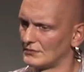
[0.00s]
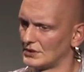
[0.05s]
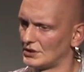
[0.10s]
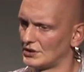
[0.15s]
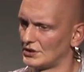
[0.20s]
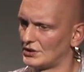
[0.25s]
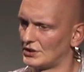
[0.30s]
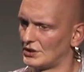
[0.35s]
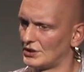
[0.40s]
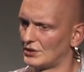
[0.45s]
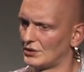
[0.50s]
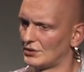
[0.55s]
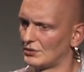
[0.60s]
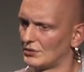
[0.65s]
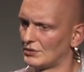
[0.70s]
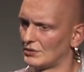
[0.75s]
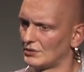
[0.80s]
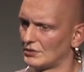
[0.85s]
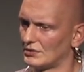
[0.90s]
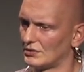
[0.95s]

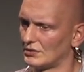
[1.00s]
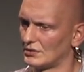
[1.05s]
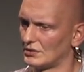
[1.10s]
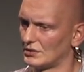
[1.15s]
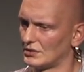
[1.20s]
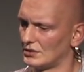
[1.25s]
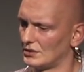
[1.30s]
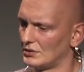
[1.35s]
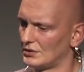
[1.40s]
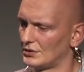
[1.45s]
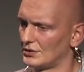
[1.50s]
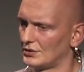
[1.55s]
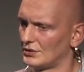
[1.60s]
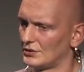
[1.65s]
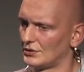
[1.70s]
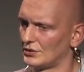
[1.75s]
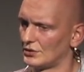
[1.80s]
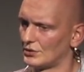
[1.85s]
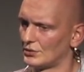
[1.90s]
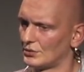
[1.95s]
so,
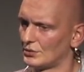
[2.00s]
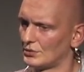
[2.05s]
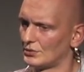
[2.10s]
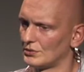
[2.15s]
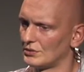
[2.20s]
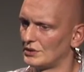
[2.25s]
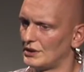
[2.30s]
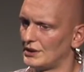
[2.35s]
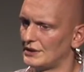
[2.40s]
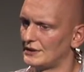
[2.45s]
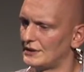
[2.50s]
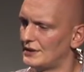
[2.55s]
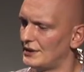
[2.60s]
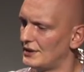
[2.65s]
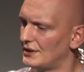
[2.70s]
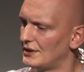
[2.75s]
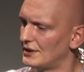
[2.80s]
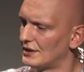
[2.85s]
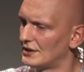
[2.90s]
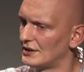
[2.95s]
so this is
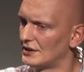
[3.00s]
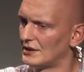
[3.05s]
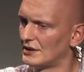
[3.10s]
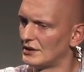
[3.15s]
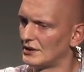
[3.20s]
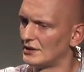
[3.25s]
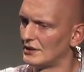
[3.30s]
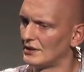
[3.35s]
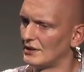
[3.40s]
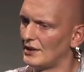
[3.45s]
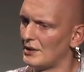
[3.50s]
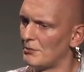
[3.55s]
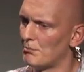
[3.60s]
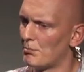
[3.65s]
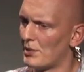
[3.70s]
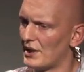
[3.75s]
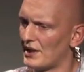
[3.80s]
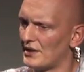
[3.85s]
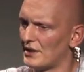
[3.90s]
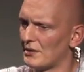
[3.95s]
the the
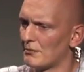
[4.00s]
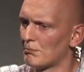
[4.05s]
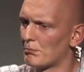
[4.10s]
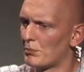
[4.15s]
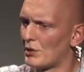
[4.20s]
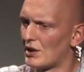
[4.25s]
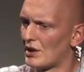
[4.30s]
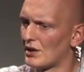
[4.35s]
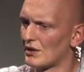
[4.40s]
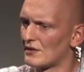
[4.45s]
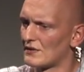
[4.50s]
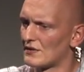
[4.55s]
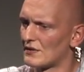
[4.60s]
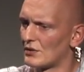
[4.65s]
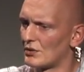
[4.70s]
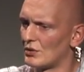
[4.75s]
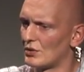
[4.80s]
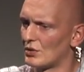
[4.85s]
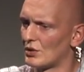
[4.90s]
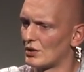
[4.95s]
padding part.
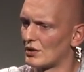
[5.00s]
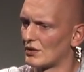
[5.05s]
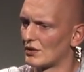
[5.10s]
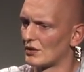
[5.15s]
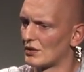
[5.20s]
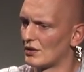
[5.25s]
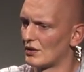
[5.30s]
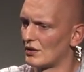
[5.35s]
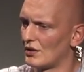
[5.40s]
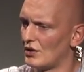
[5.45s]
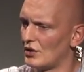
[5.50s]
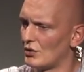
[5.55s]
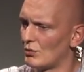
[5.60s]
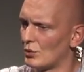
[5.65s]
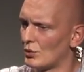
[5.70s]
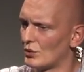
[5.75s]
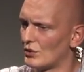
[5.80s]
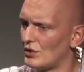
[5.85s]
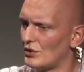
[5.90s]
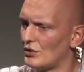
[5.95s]
So you are you
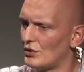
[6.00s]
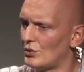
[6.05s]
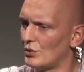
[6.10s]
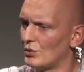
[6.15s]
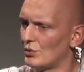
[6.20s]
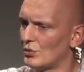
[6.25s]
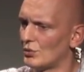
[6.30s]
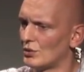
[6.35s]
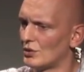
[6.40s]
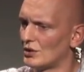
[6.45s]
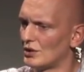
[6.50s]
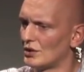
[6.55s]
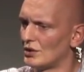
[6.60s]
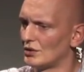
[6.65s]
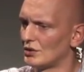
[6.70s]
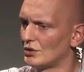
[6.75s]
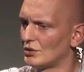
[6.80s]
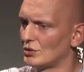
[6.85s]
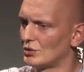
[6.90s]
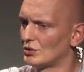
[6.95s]
want it to
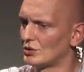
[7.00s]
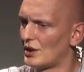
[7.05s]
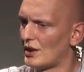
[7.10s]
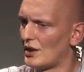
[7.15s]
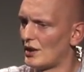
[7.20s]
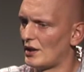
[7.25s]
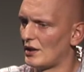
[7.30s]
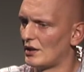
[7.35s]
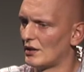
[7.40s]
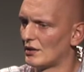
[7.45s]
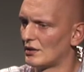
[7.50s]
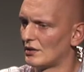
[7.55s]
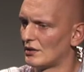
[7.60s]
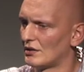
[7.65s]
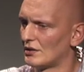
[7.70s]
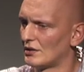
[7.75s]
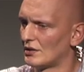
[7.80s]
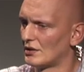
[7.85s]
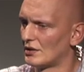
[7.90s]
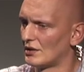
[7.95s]
to stay
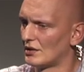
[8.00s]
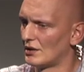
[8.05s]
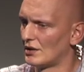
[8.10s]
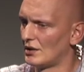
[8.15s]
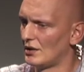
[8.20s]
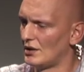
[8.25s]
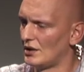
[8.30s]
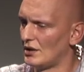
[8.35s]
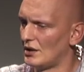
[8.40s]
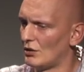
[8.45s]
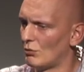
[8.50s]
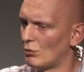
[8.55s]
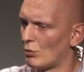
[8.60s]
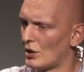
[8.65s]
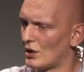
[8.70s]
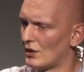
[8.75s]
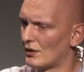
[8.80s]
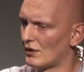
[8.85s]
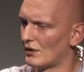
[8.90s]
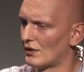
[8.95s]
in the
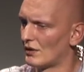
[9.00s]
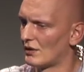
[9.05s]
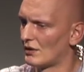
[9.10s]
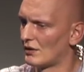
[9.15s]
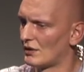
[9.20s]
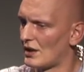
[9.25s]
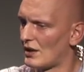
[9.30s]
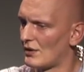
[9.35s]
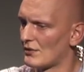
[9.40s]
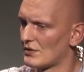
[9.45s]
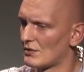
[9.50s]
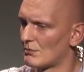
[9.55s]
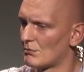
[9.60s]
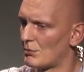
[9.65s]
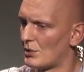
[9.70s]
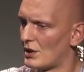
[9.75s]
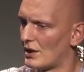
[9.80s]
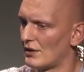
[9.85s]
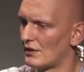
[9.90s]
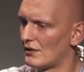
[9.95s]

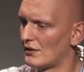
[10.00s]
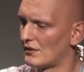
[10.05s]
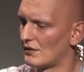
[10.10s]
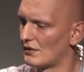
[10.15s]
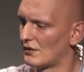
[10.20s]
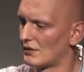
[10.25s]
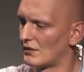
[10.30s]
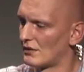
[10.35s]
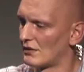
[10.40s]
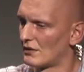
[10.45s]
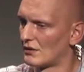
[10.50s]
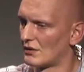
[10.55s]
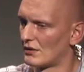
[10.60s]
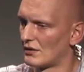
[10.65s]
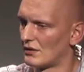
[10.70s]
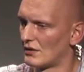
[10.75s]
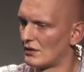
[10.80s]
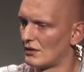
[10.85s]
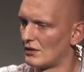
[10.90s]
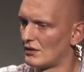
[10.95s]
1000 bytes
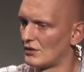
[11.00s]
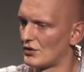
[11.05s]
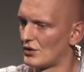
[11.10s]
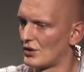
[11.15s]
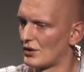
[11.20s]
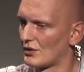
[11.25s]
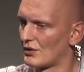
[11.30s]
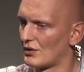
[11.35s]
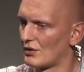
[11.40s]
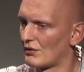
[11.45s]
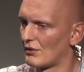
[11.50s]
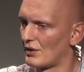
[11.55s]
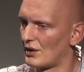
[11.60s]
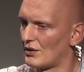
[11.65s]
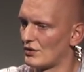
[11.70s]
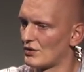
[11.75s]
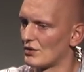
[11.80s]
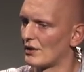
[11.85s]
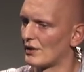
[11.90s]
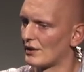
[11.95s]
character
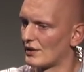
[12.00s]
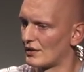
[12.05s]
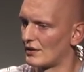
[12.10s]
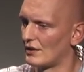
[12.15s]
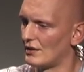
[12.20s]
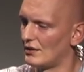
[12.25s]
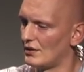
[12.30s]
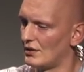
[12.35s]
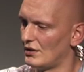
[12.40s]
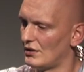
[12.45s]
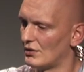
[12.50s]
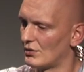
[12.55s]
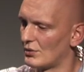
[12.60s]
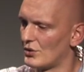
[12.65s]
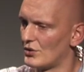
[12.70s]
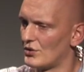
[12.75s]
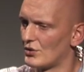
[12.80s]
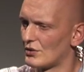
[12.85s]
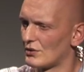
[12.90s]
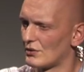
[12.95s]
range like in the
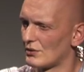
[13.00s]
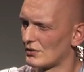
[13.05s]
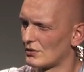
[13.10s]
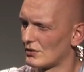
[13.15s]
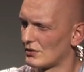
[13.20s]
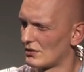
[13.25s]
original